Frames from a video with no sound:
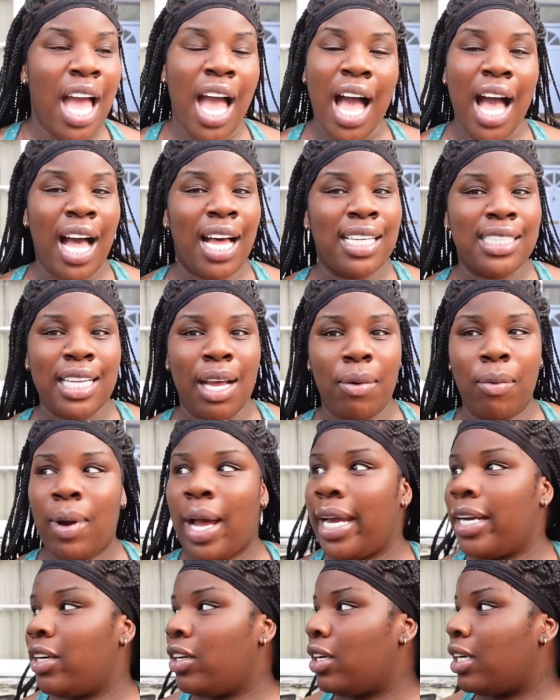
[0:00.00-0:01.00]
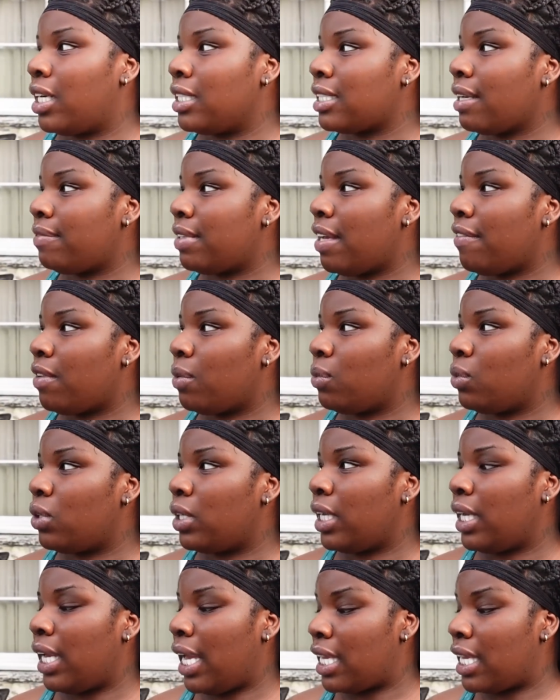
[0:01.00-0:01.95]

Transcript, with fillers: I was like, why not? Because I've never worn it.